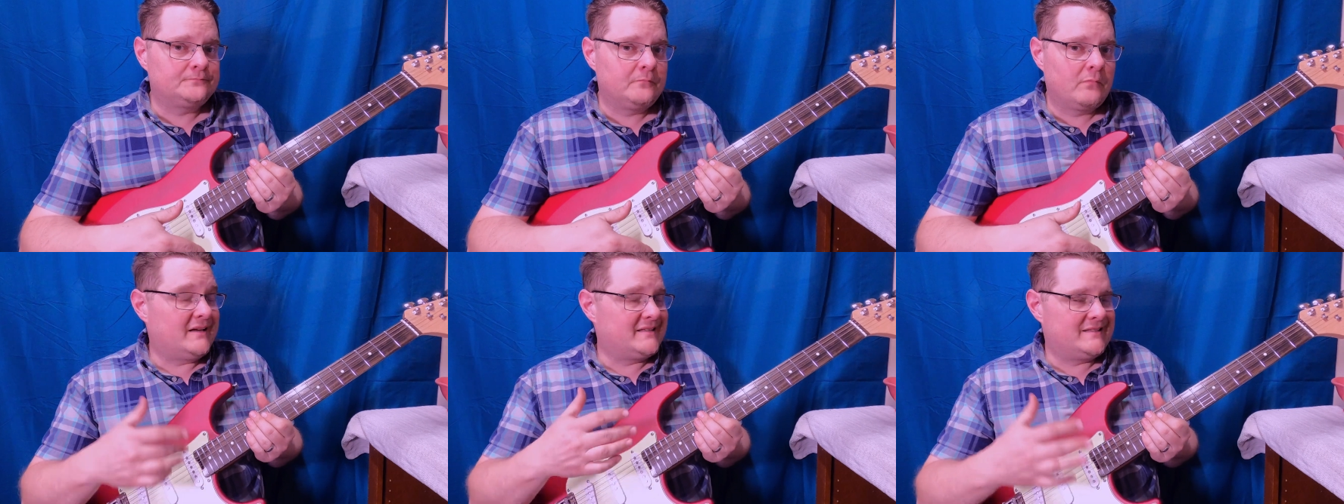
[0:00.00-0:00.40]

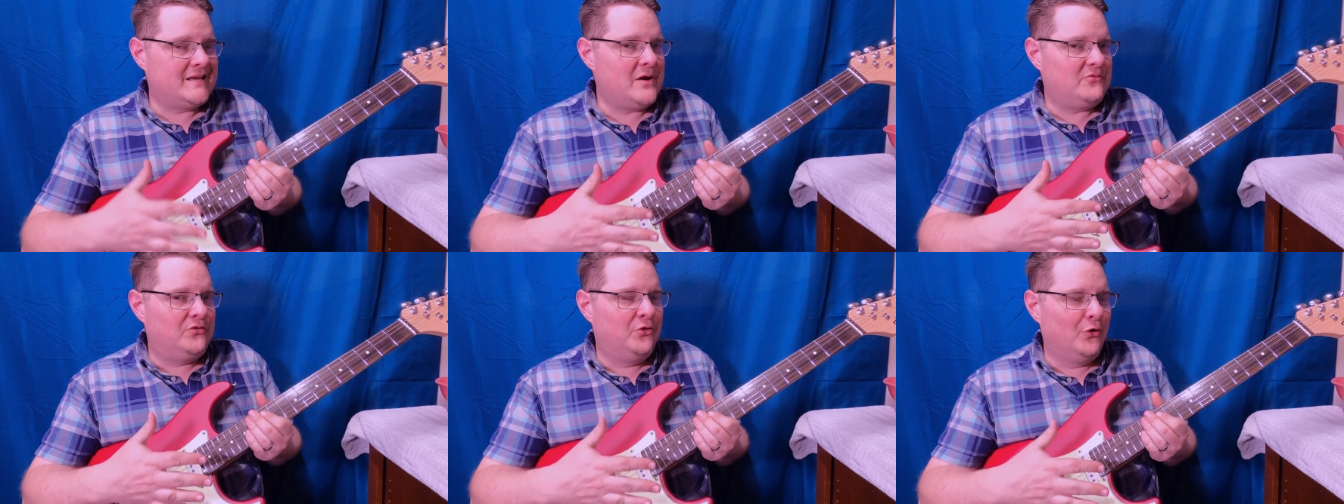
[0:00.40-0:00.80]

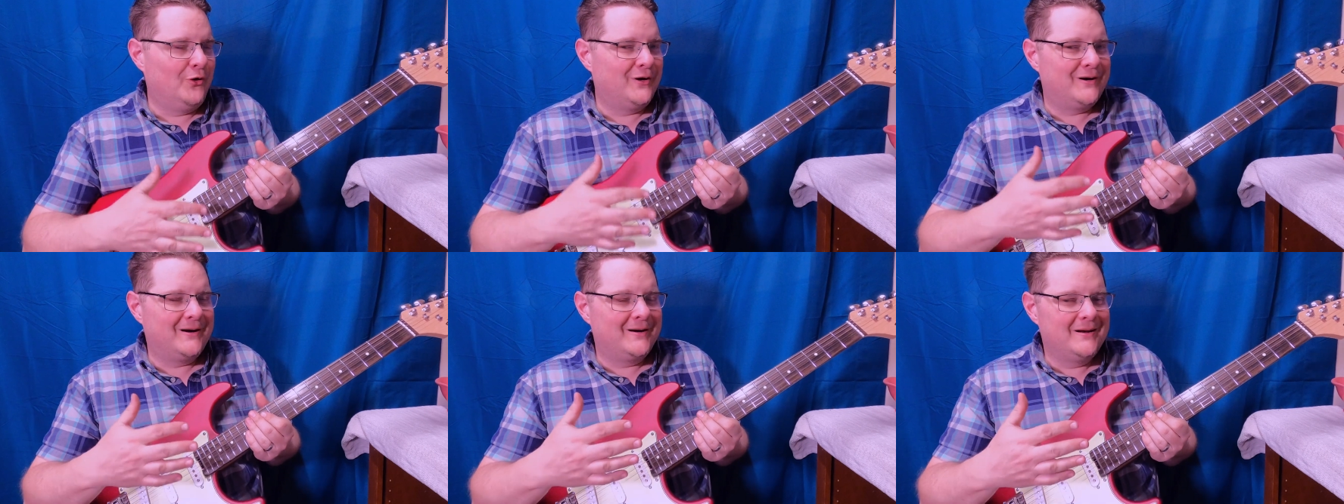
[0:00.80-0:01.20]
except
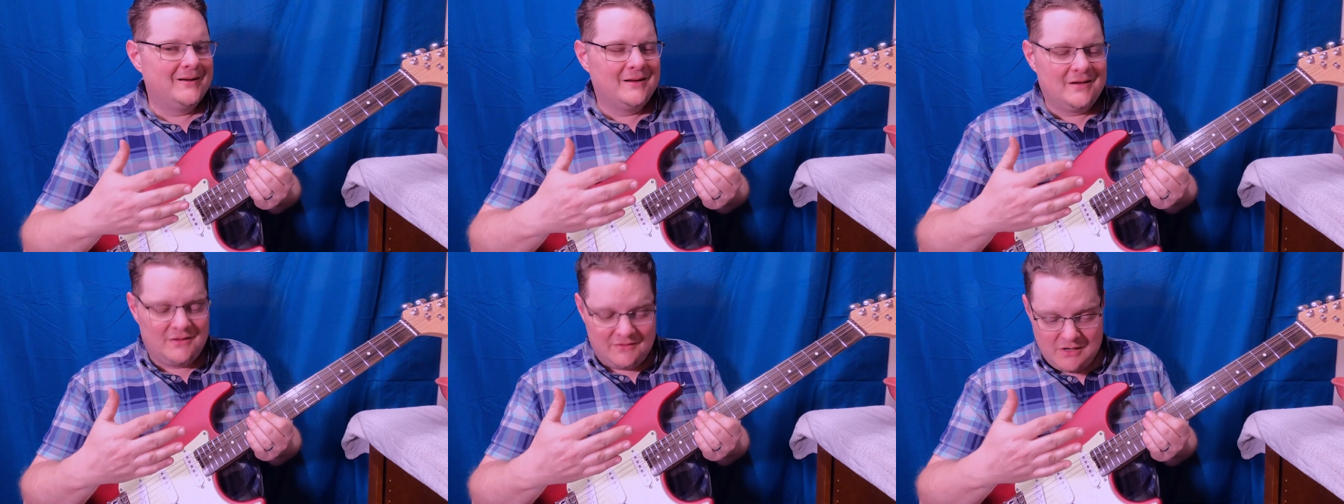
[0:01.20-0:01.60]
for
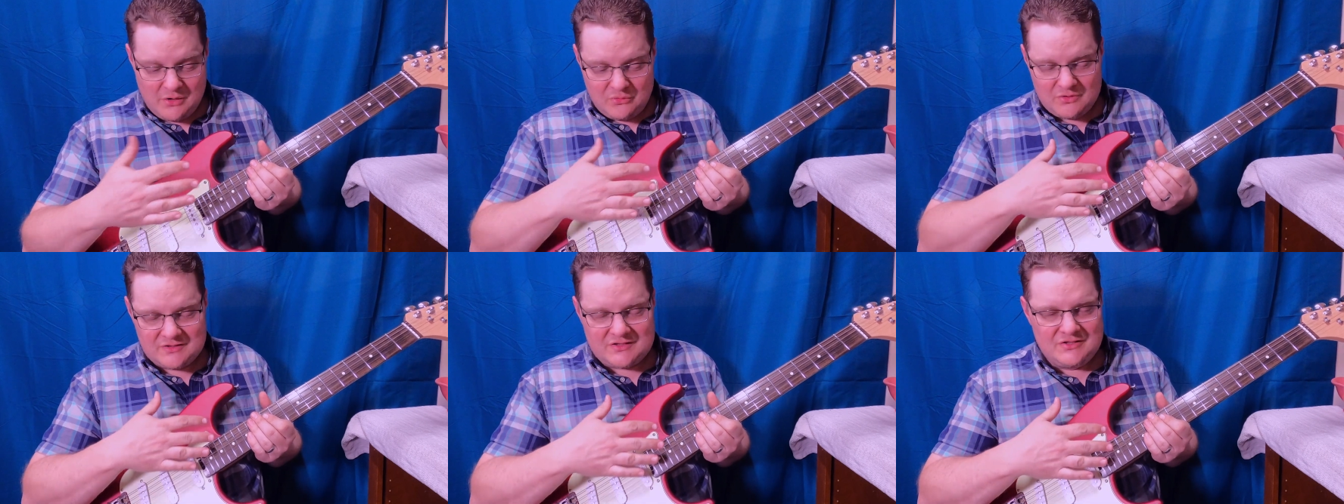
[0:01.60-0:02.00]

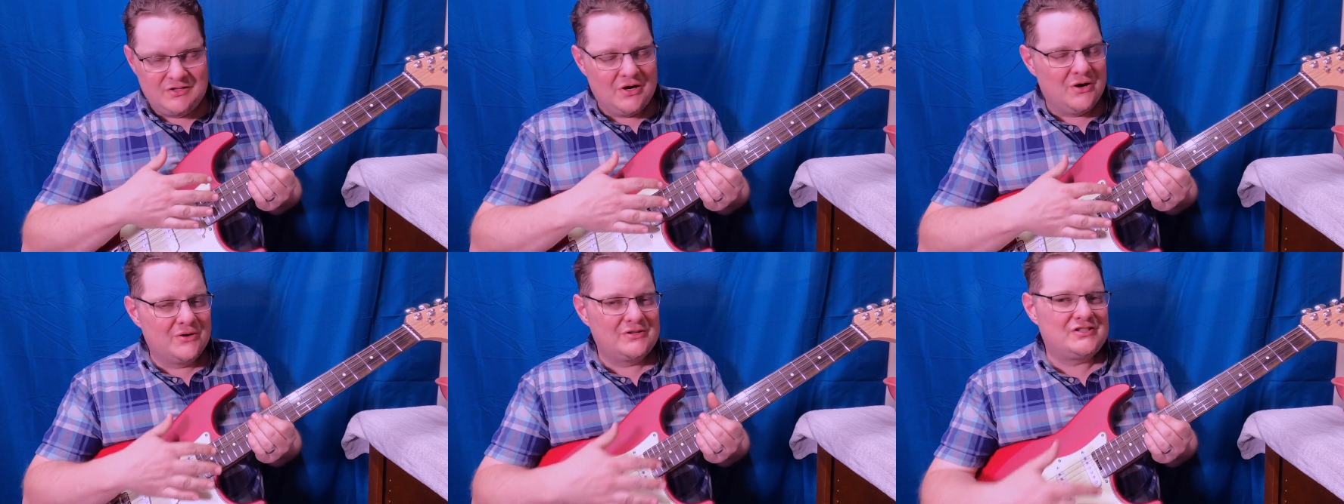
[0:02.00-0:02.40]
there was
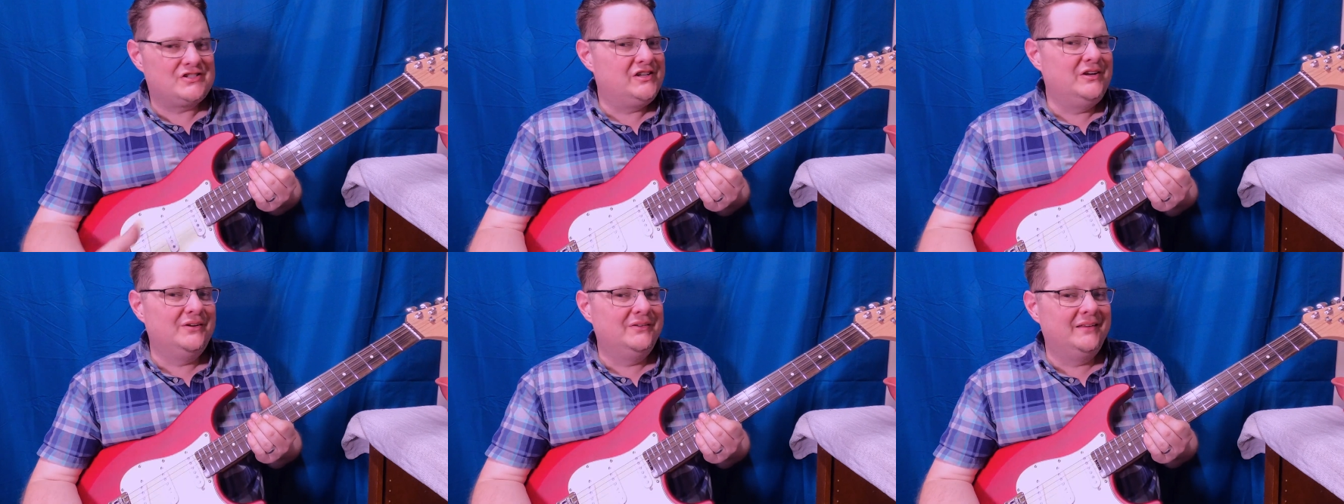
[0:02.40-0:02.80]
no
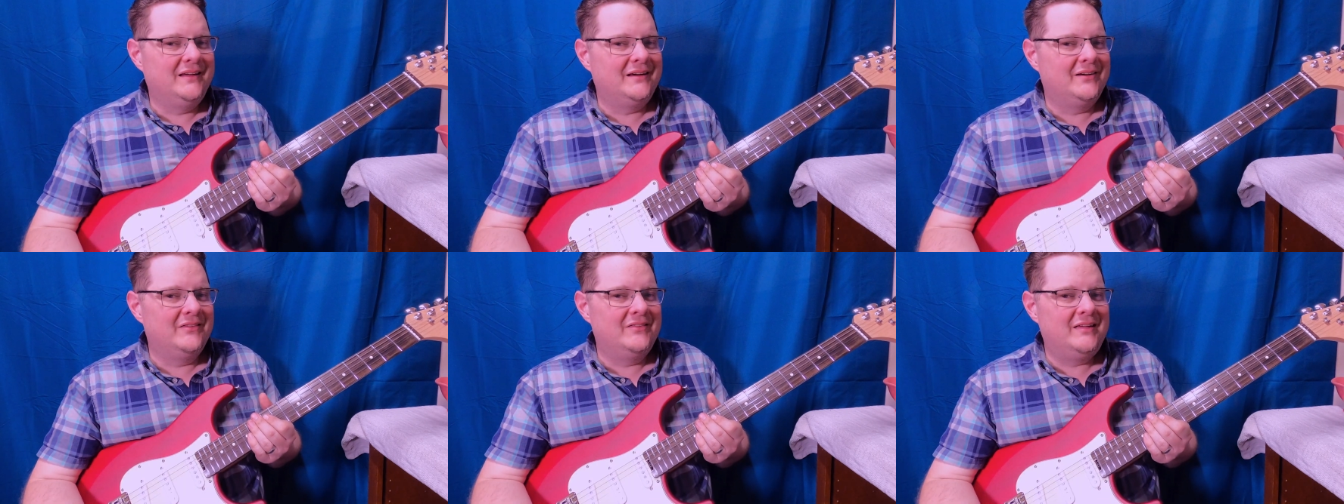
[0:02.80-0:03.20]

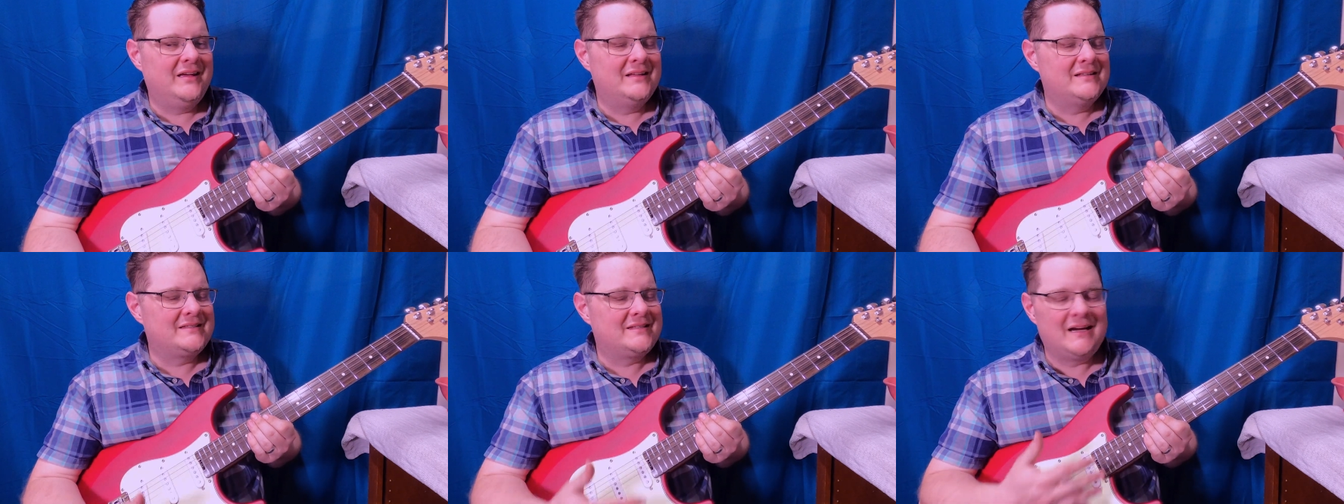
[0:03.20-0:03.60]
shielding on
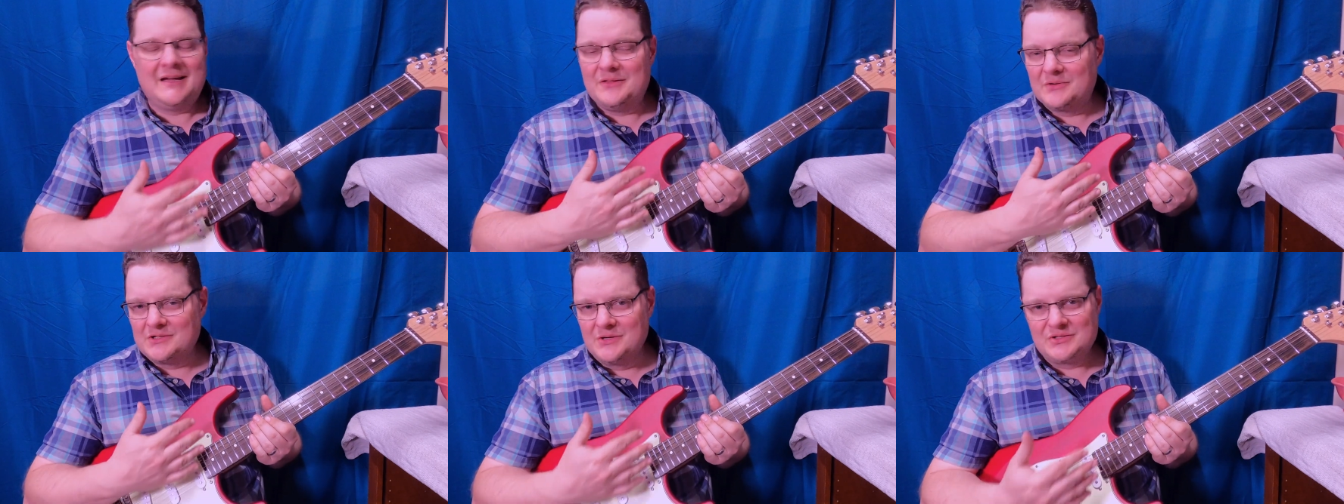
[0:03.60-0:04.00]
the
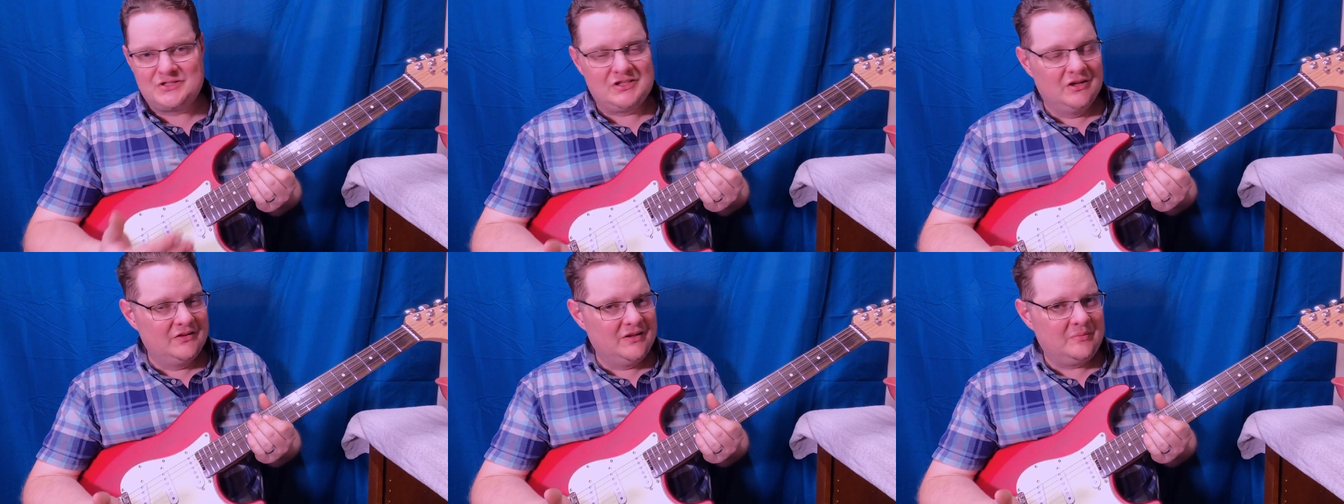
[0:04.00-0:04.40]
inside. There was no
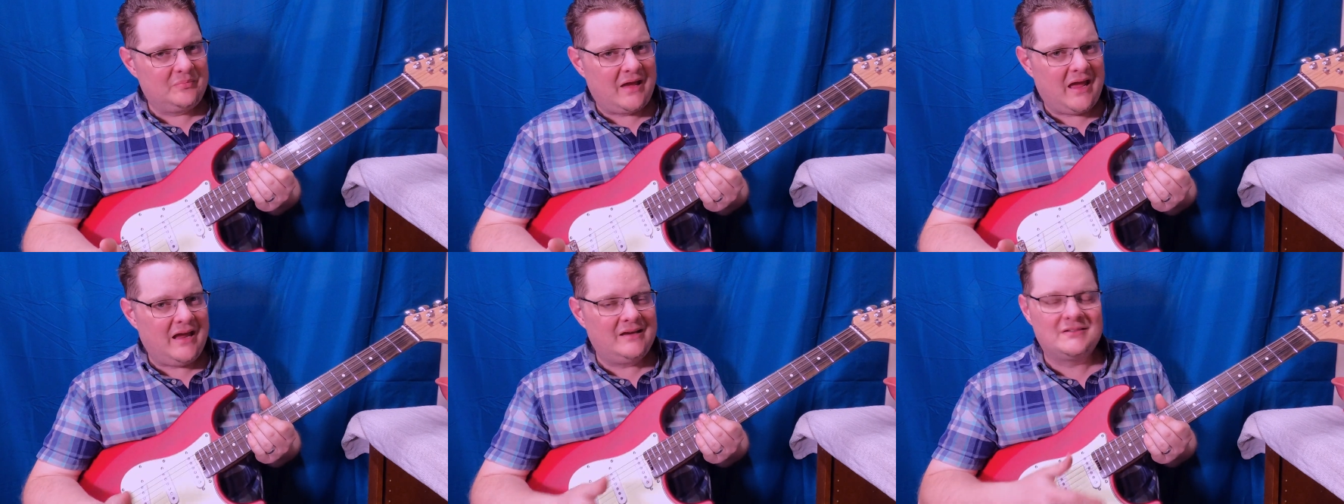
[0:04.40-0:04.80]
shielding
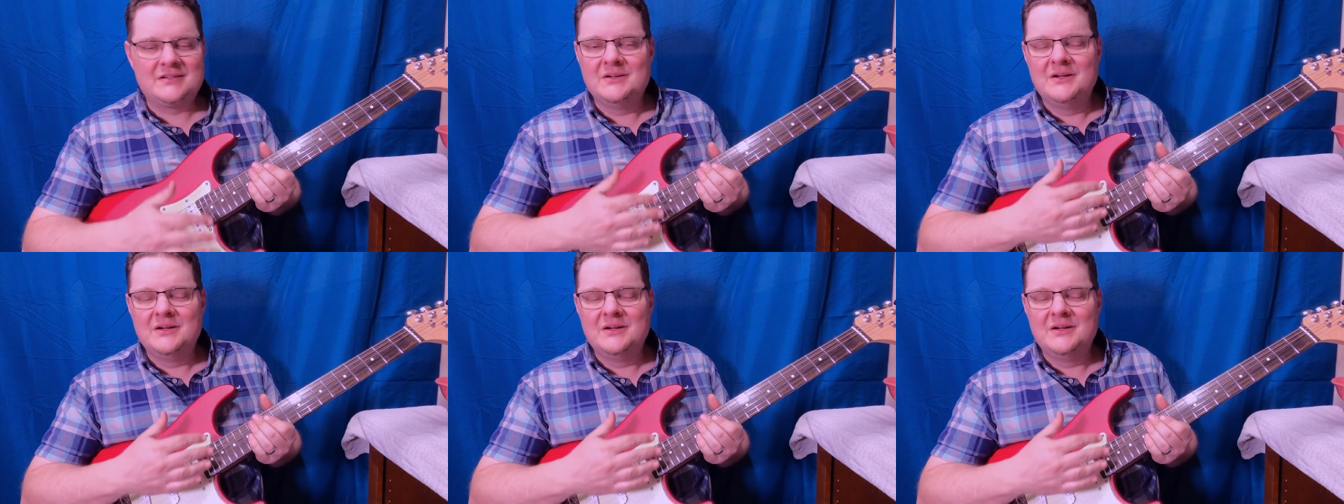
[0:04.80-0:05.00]
paint